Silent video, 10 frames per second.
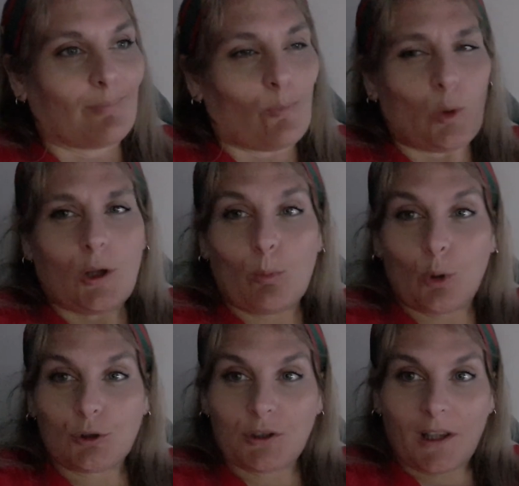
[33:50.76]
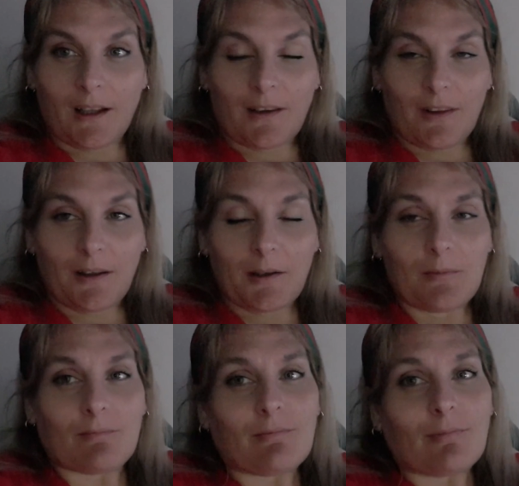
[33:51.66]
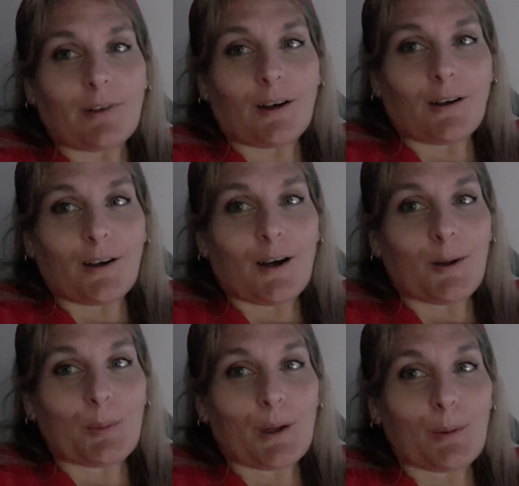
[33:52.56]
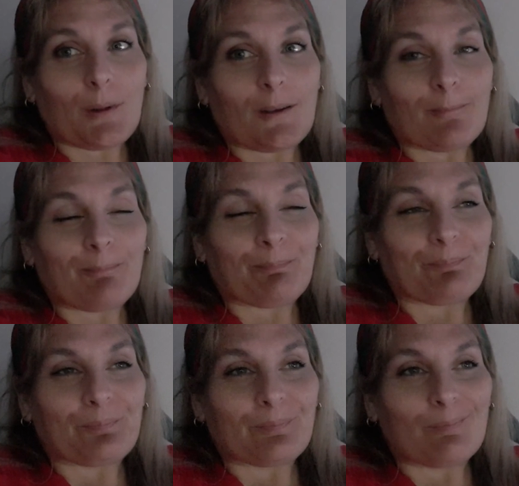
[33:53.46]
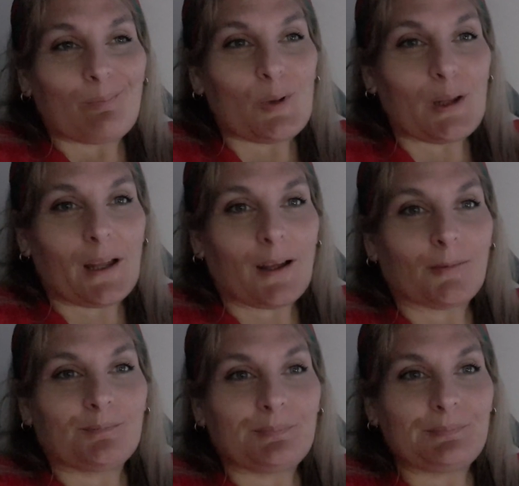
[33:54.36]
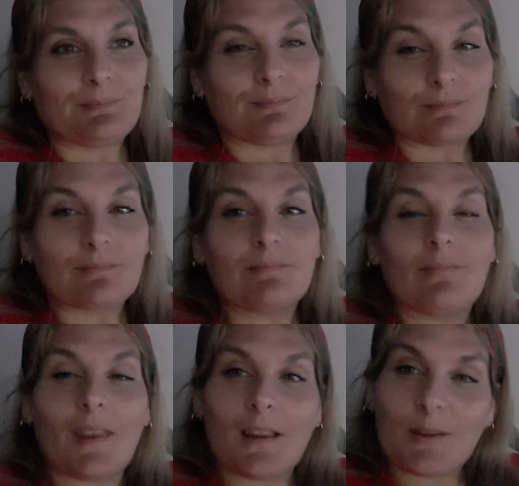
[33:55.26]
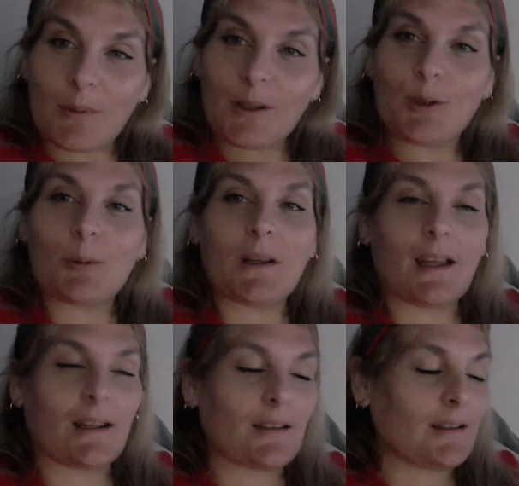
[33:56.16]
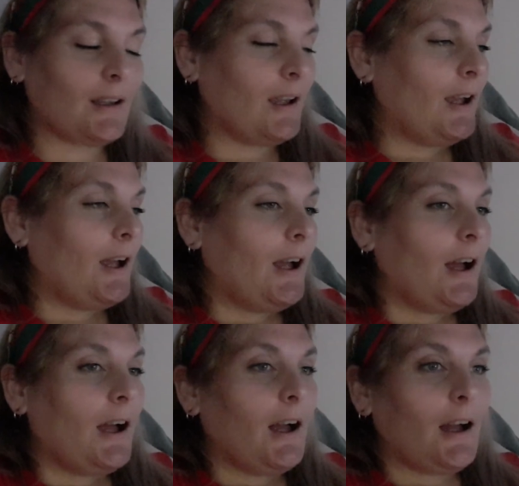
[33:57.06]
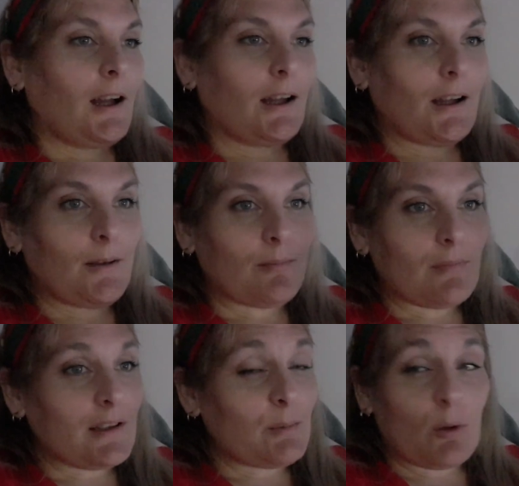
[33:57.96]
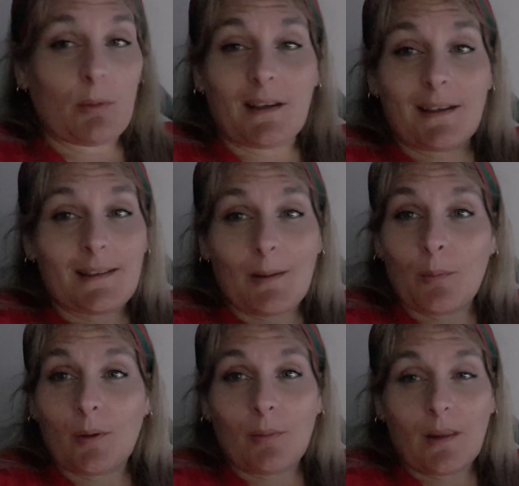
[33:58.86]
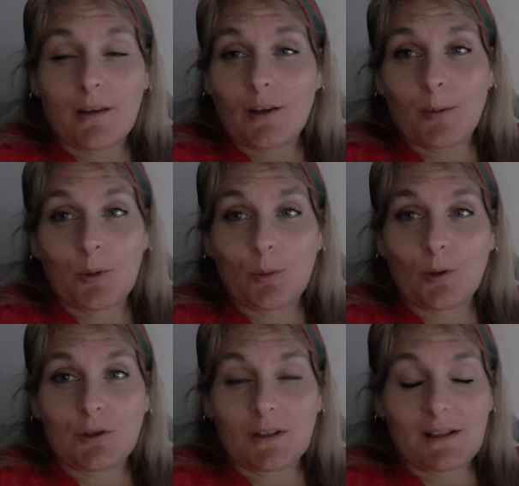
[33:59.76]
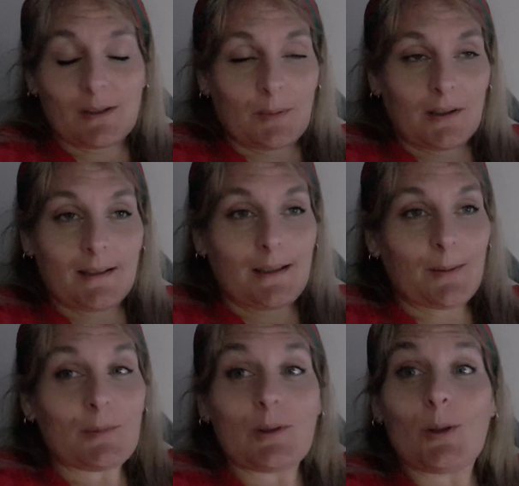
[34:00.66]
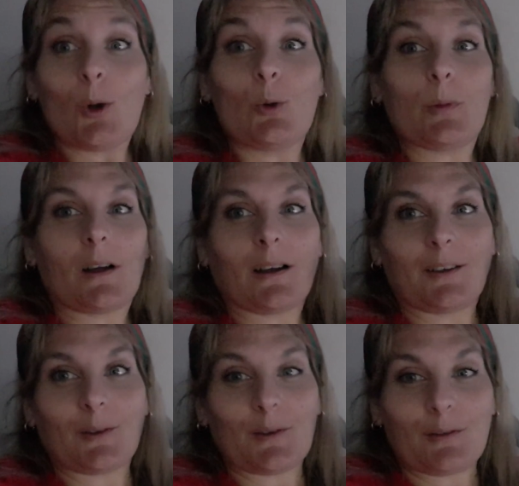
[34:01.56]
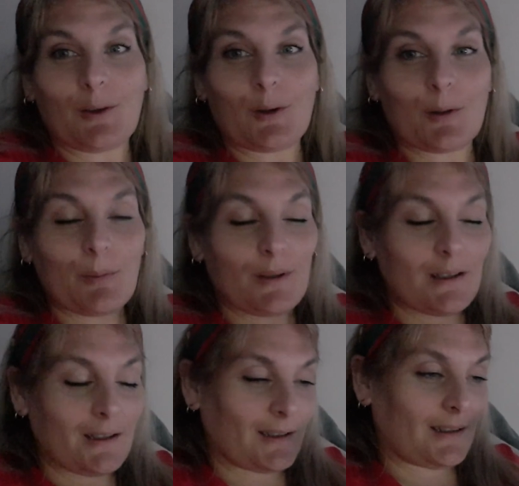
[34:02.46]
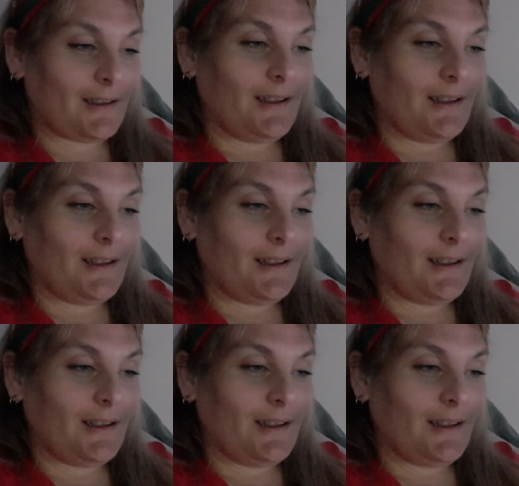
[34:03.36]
we can watch that and think, well, our baby. But yeah, it's been a good weekend. It's probably December by the time you're watching this because I am so behind on the vlog, but yeah.